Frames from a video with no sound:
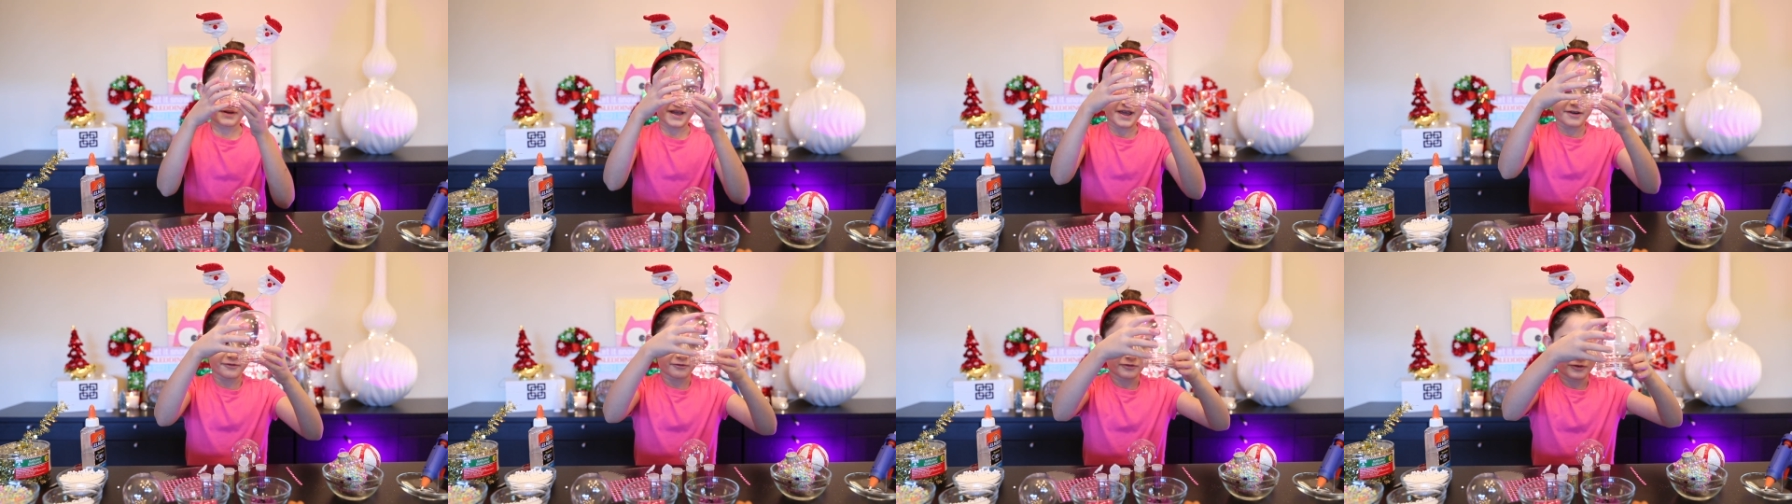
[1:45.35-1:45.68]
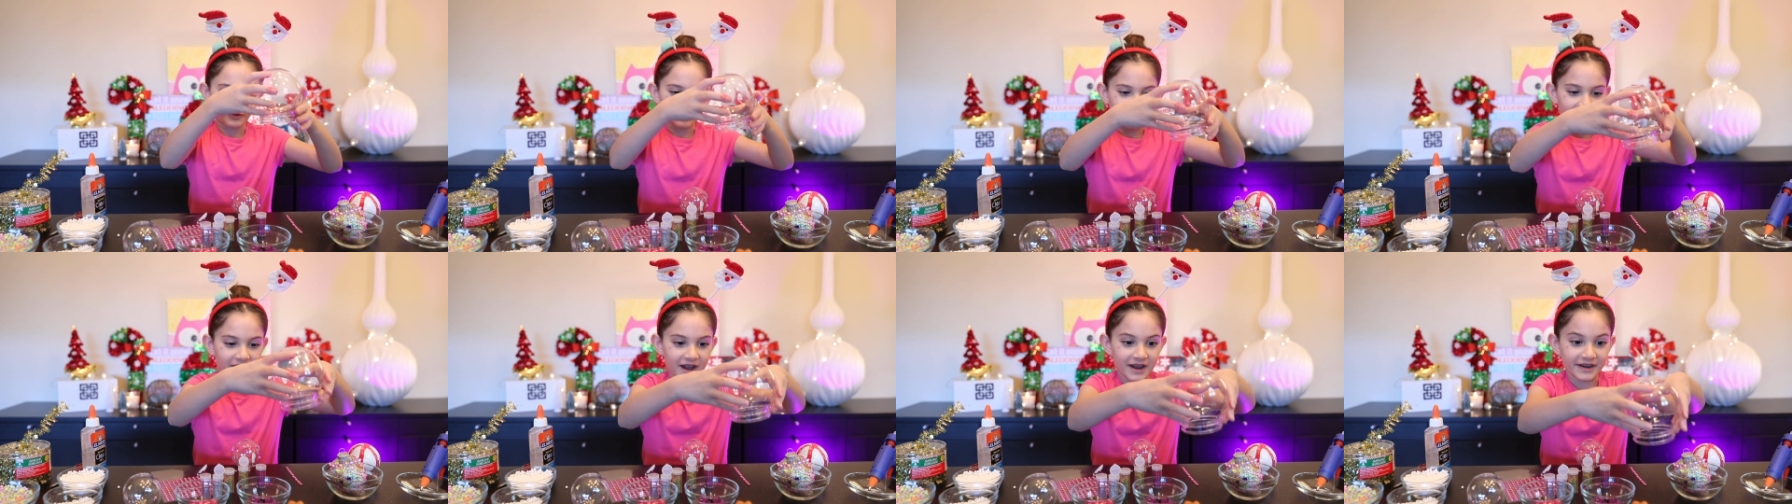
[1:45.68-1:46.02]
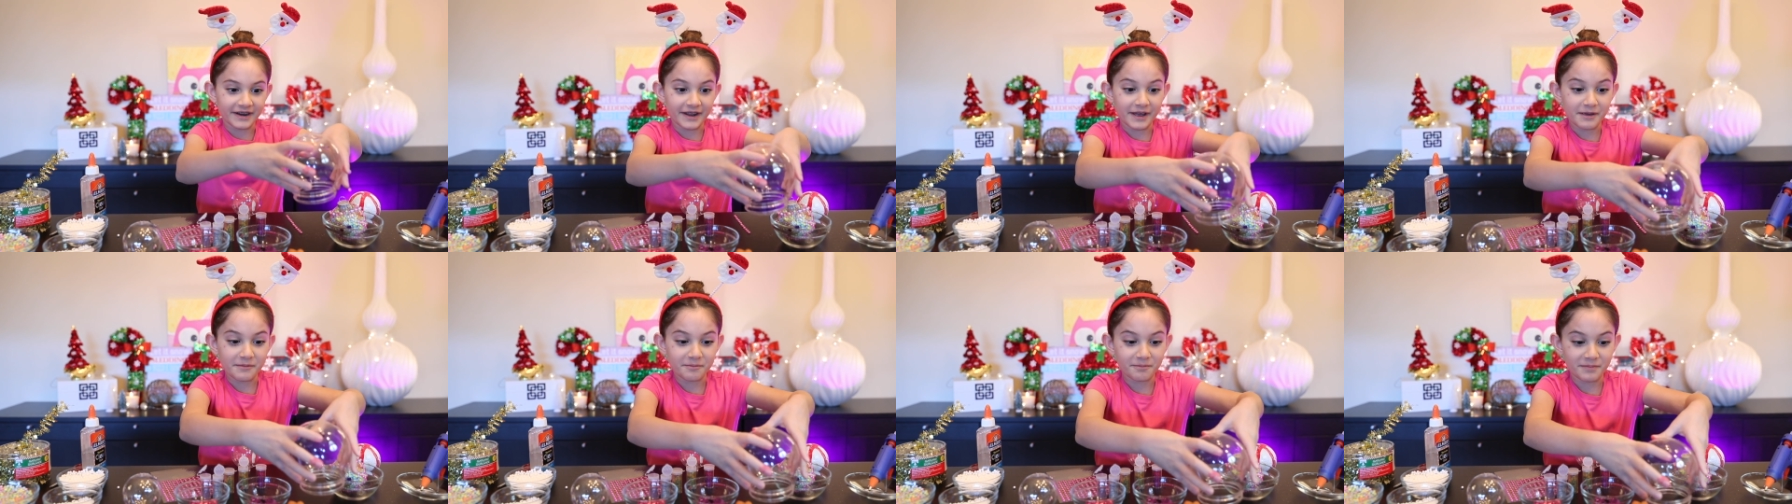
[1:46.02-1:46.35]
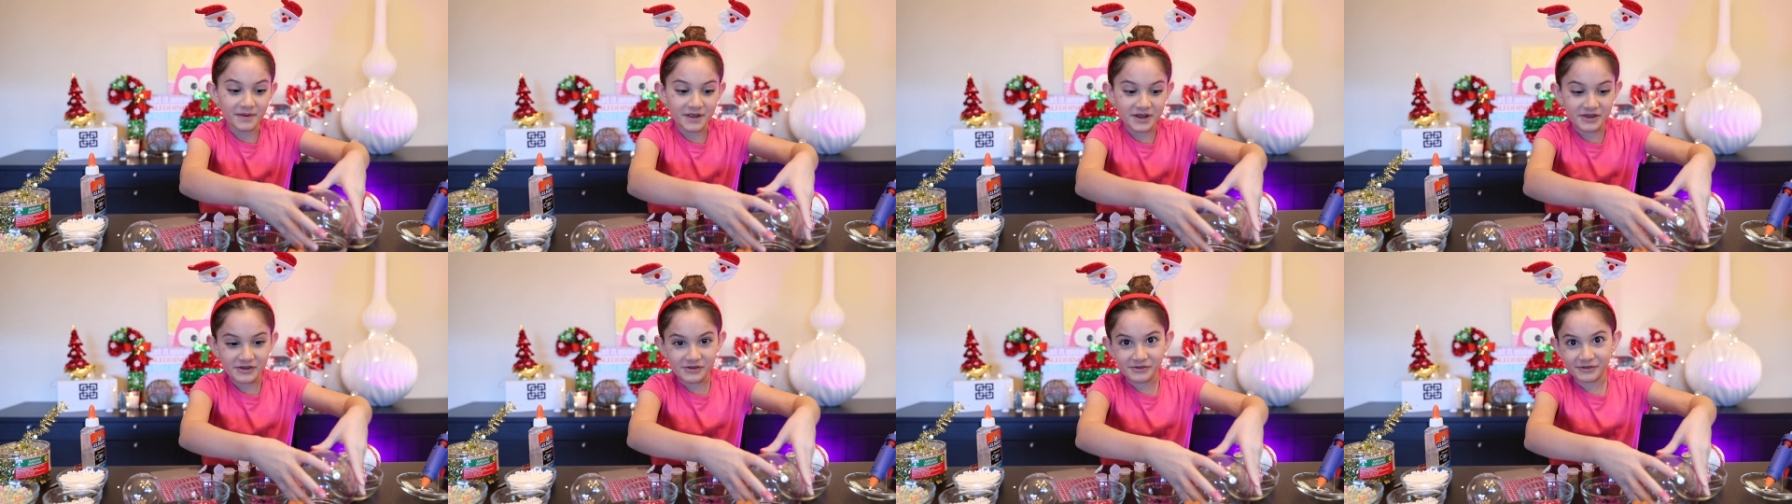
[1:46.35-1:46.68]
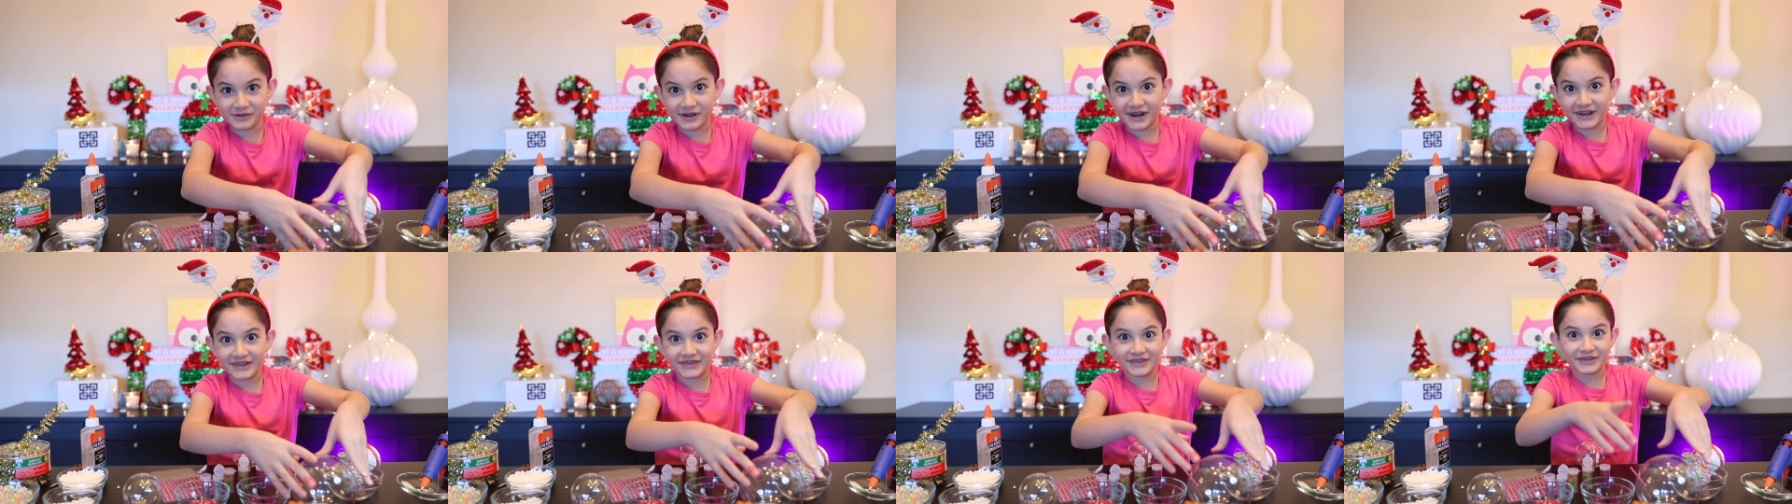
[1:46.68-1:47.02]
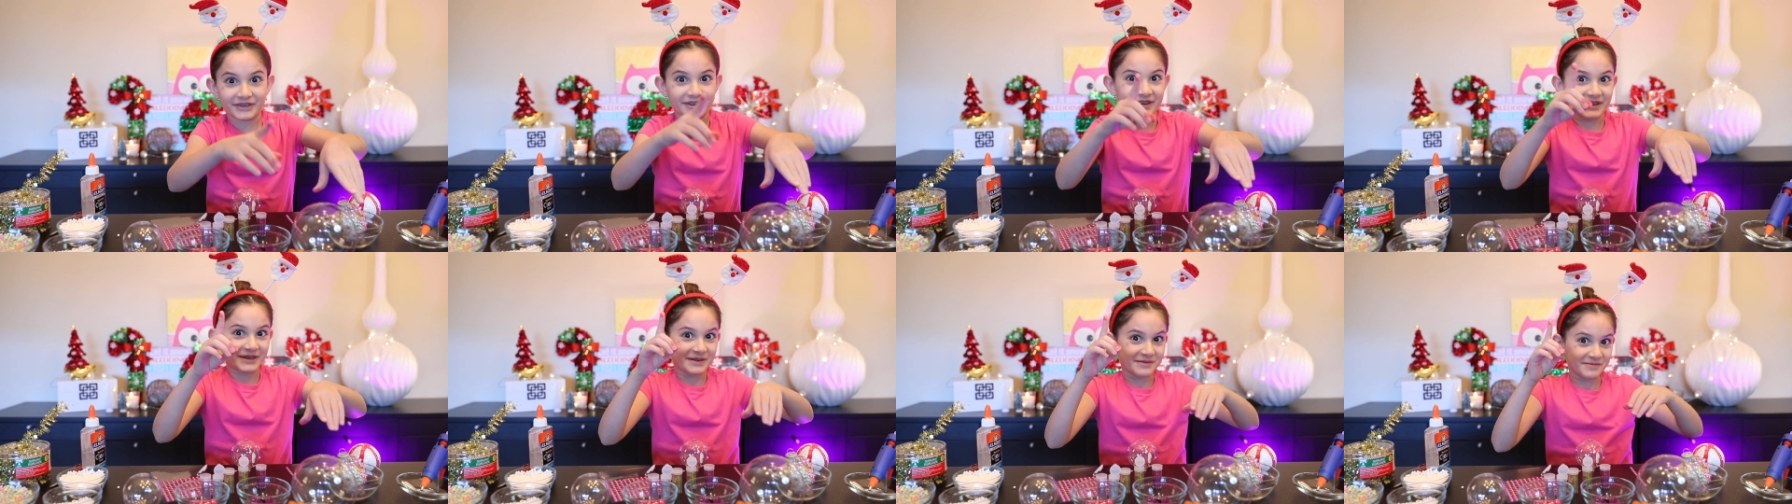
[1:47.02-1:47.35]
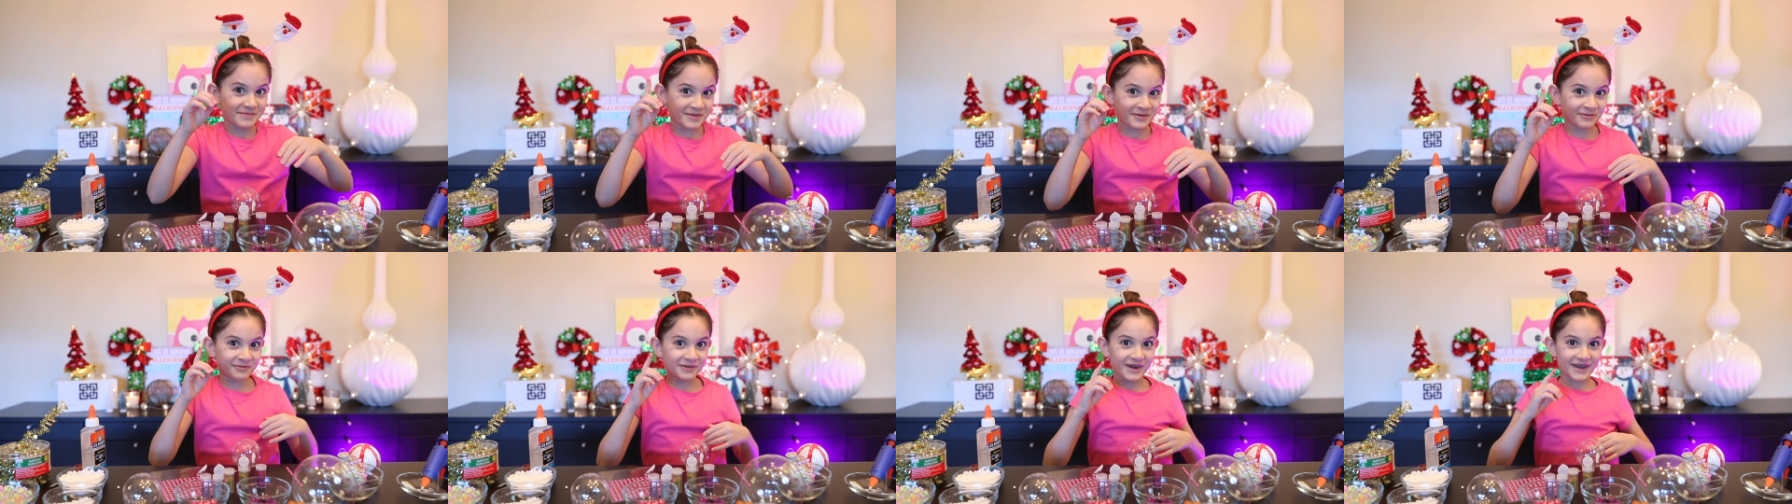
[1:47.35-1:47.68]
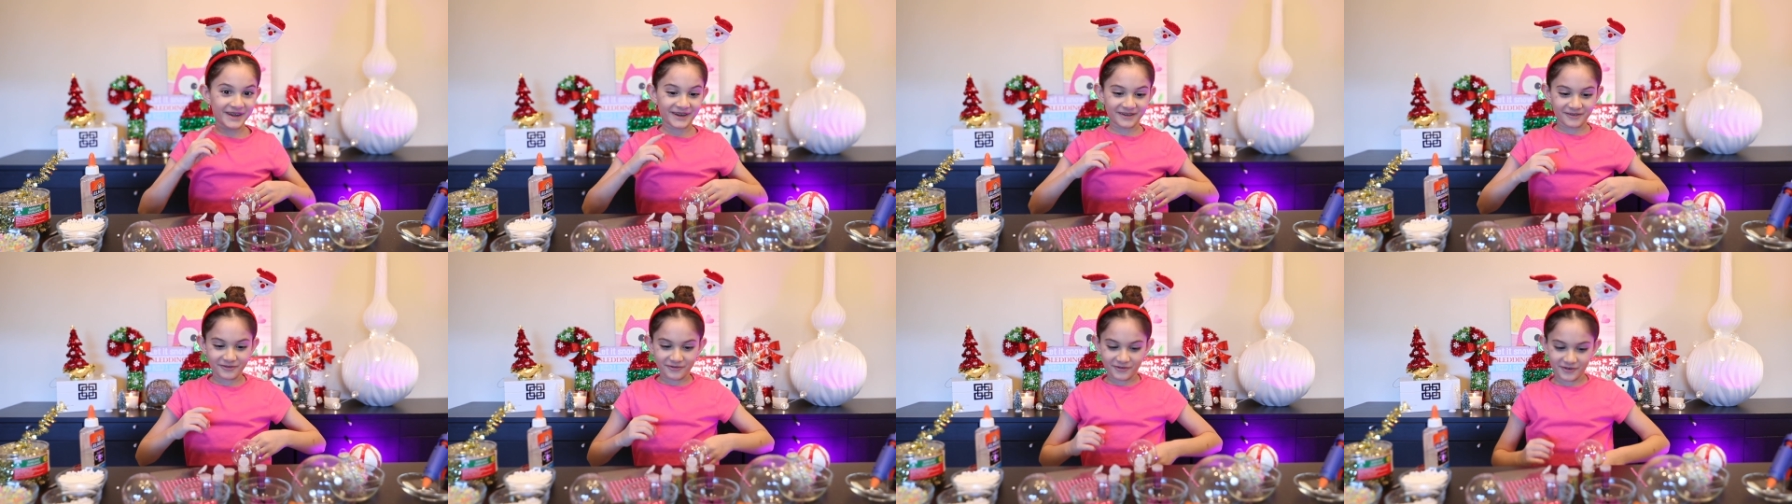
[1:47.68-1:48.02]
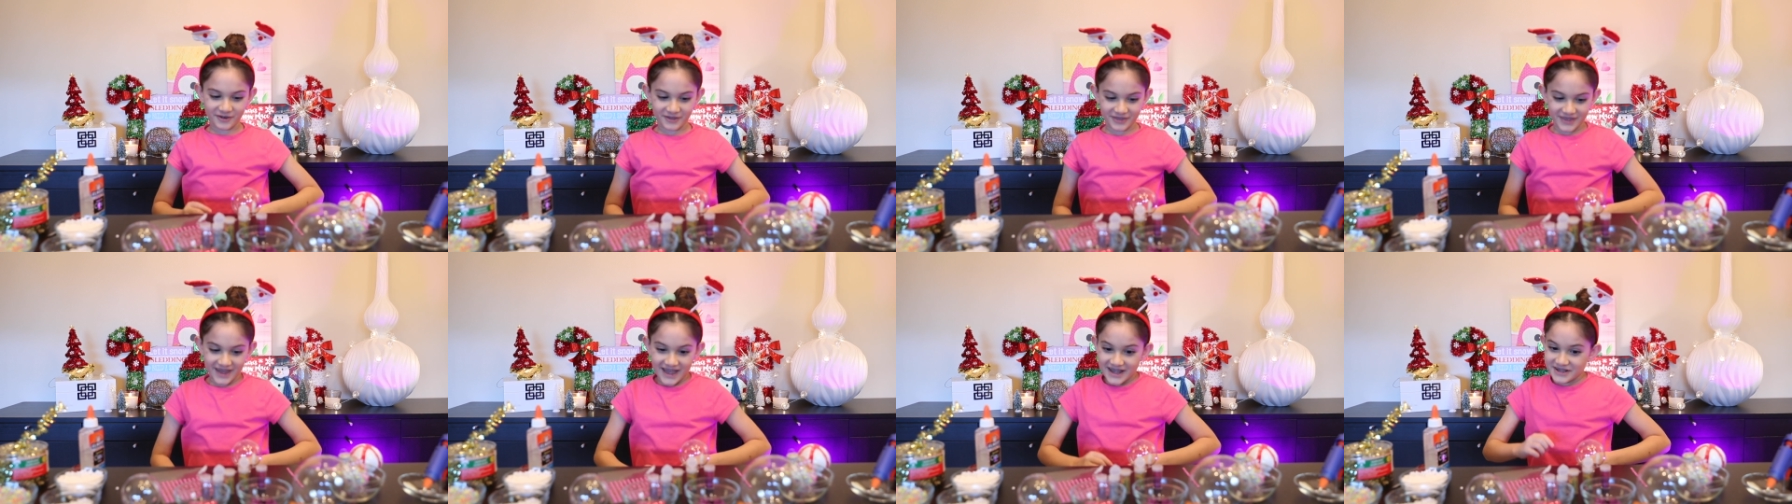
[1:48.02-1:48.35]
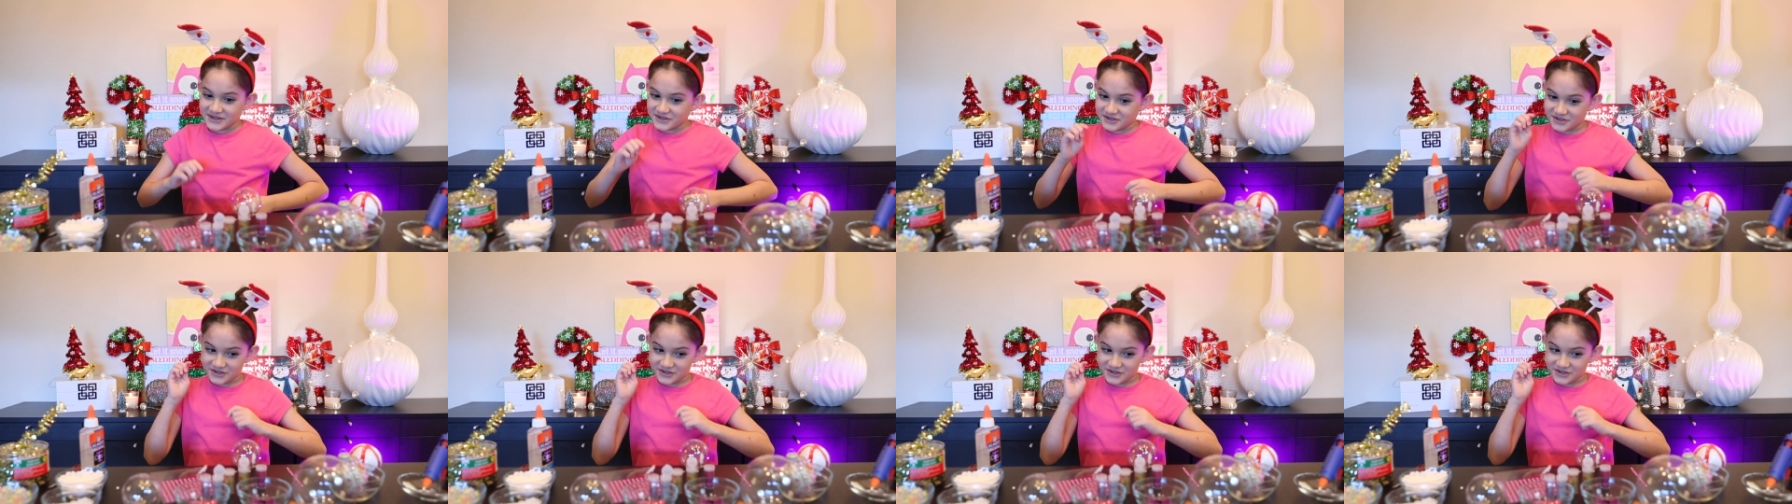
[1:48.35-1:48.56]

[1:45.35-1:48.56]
And, and I bet you guys are going to be waiting for that.